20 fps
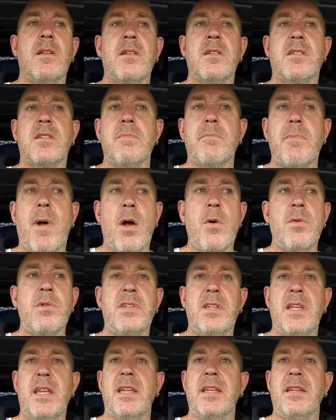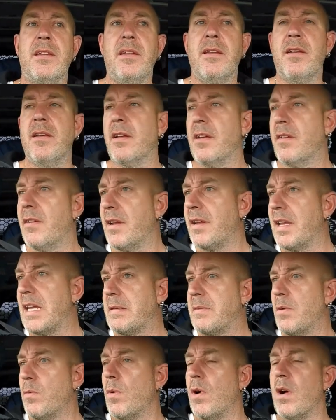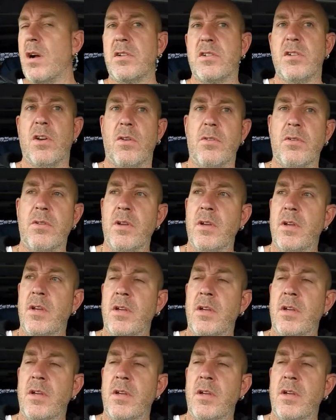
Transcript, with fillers: some mows in that need to be worked on.